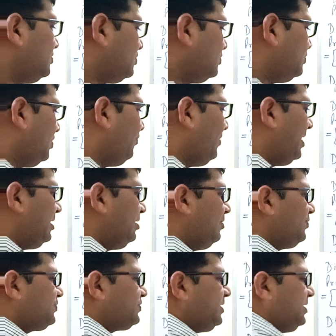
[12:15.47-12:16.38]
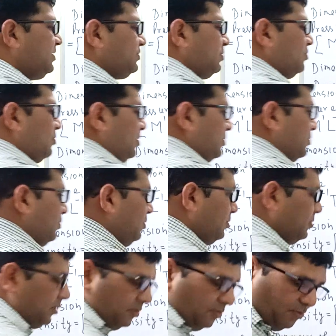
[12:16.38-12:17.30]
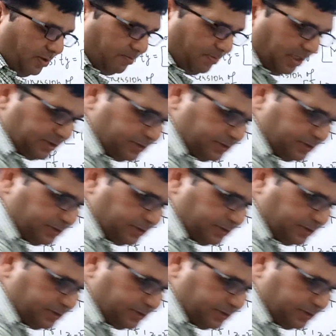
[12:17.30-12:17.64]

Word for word: So the value of C is equal to 1